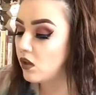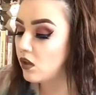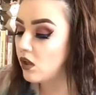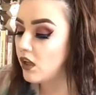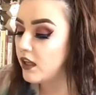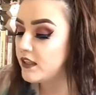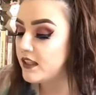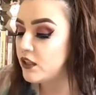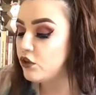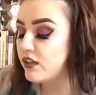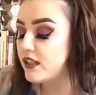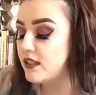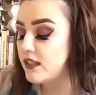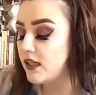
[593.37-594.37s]
It's
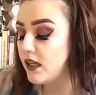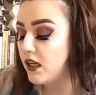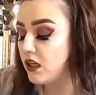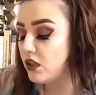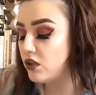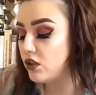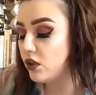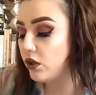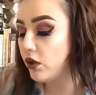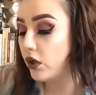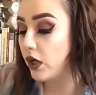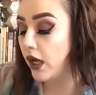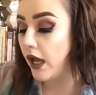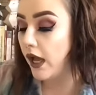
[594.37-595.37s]
interesting to
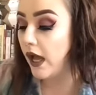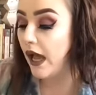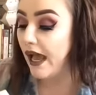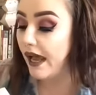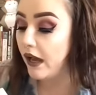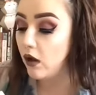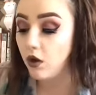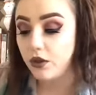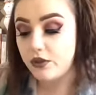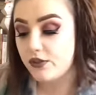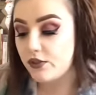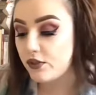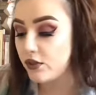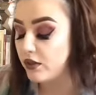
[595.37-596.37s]
look at how
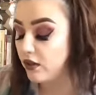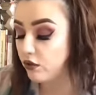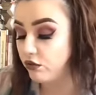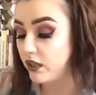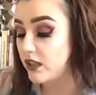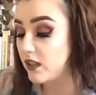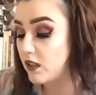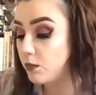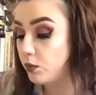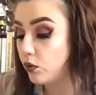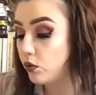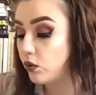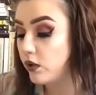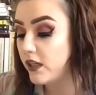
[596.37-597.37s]
Utterson addresses
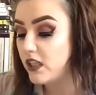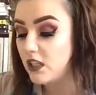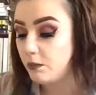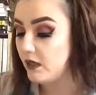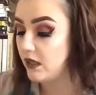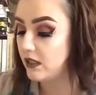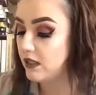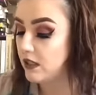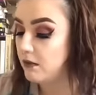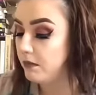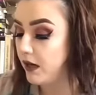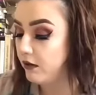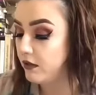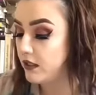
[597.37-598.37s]
Poole. He speaks in
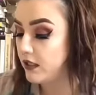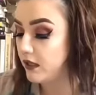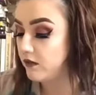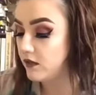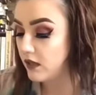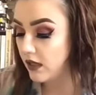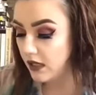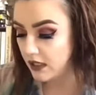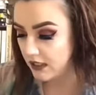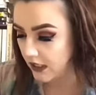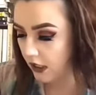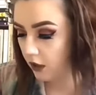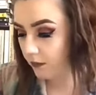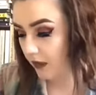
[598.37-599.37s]
imperatives.
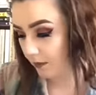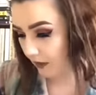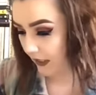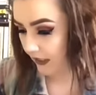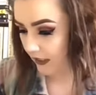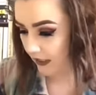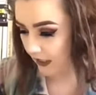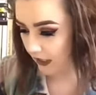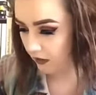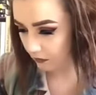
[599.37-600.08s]
"Tell me plainly."